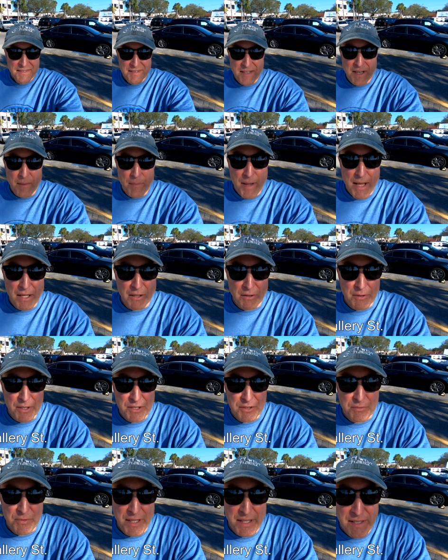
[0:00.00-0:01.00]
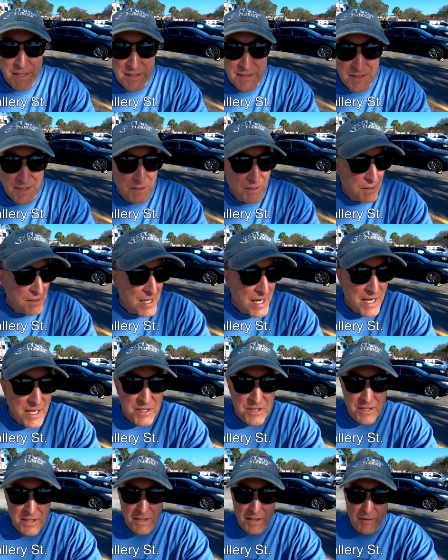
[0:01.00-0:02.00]
Now Mallory Street is the
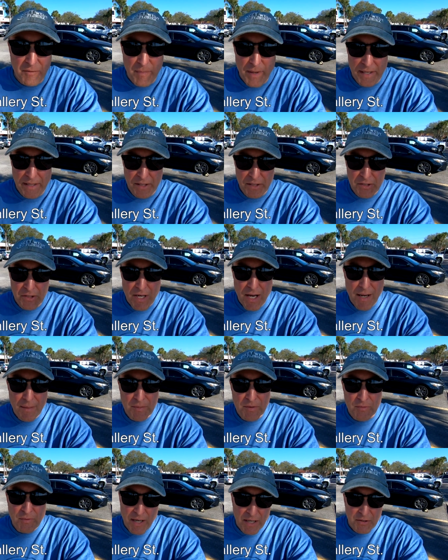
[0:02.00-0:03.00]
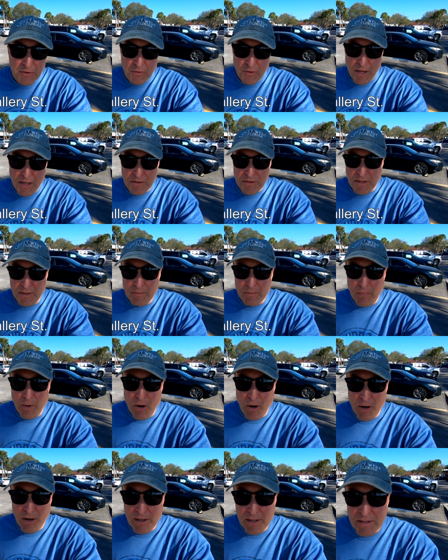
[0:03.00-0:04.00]
location of many shops, restaurants, and
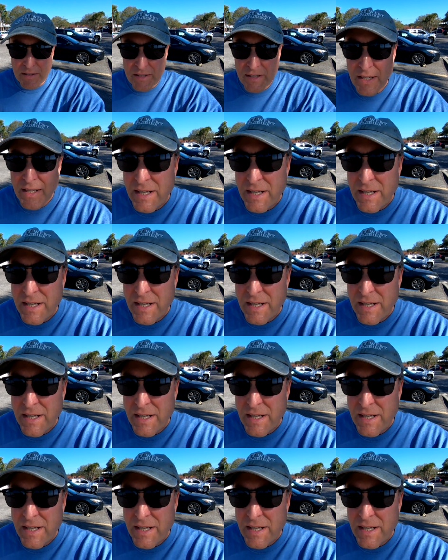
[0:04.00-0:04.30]
bars.